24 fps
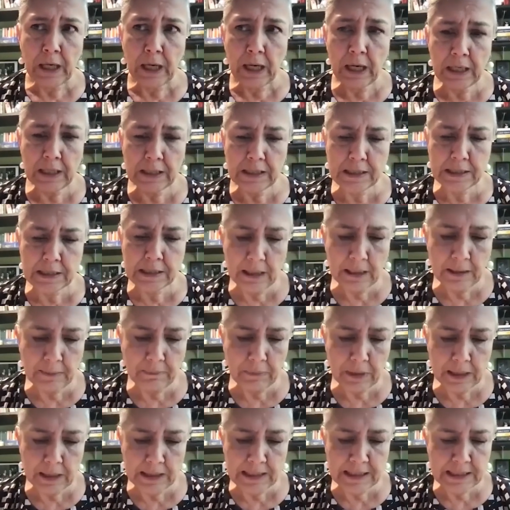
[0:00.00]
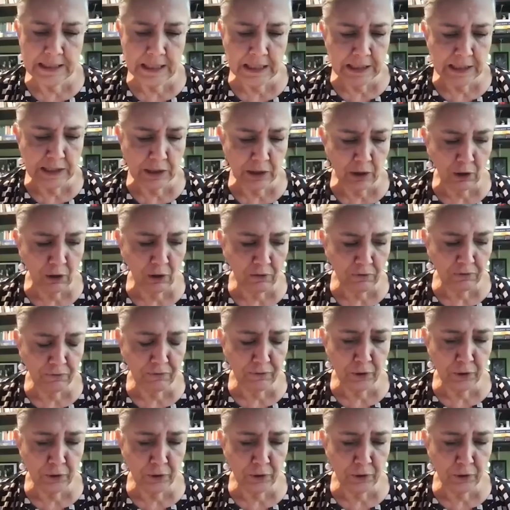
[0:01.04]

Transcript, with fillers: us um, a sense of